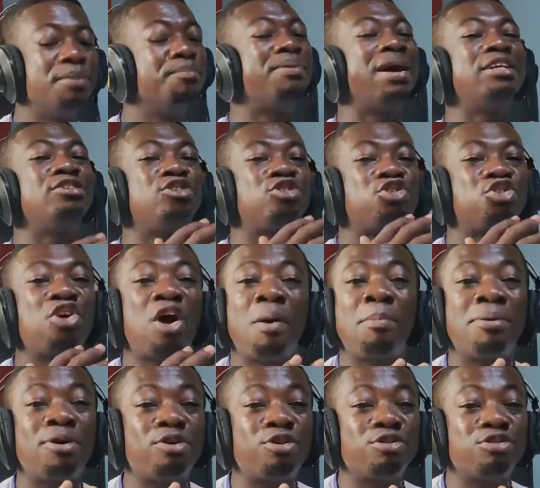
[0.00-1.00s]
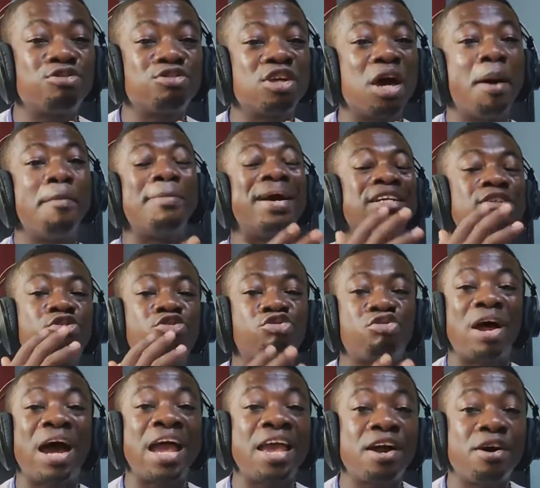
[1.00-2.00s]
My troubles, my
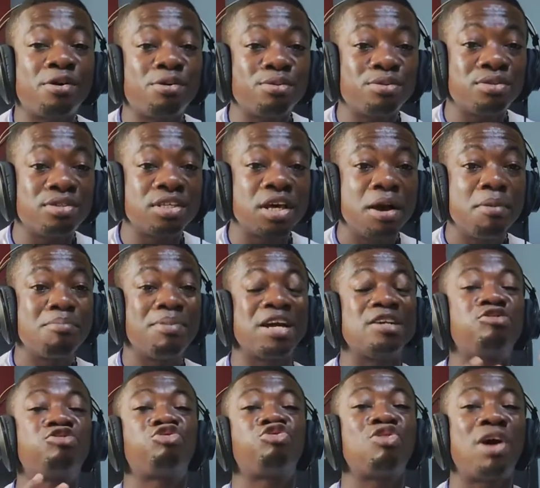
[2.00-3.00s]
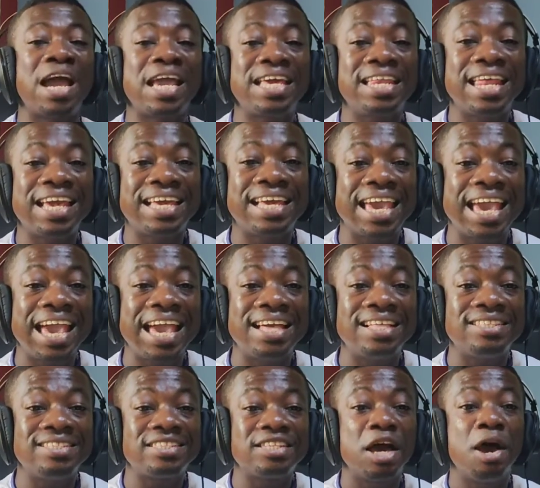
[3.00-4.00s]
trials, my trying
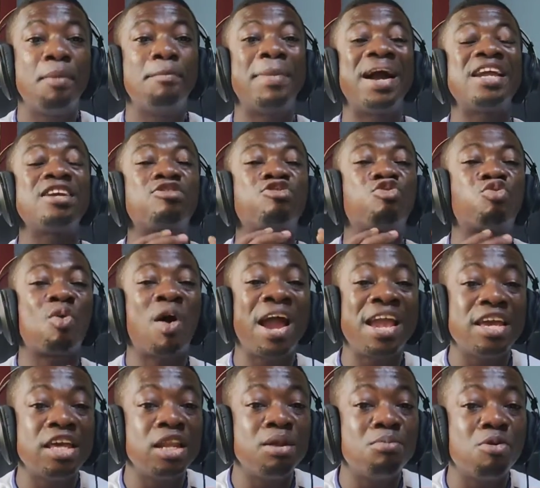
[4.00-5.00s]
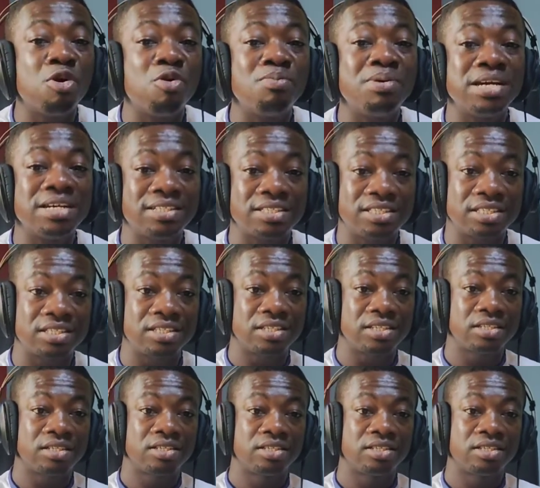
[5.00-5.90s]
against, my crying moments